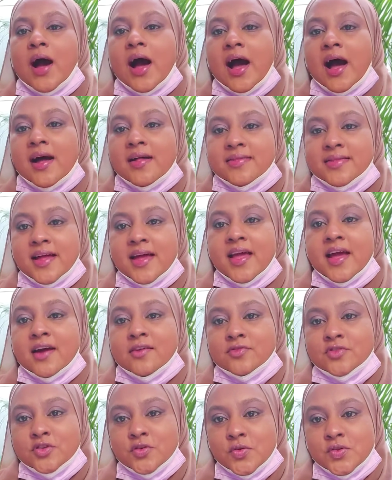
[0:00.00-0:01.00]
as I
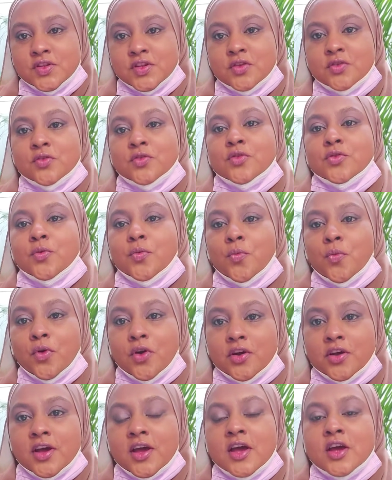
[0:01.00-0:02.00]
have chosen to
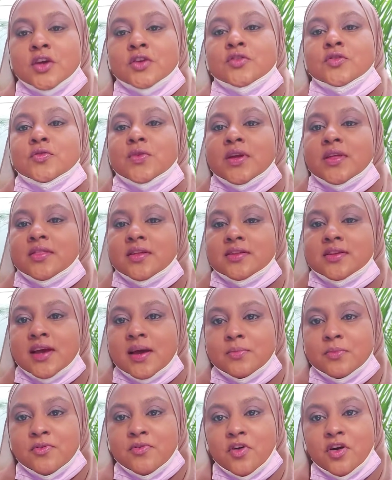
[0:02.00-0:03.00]
work during the
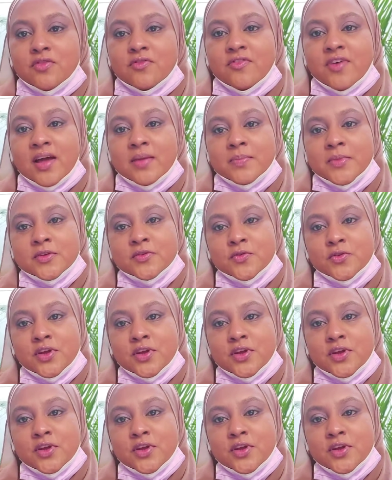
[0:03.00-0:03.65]
time of confinement,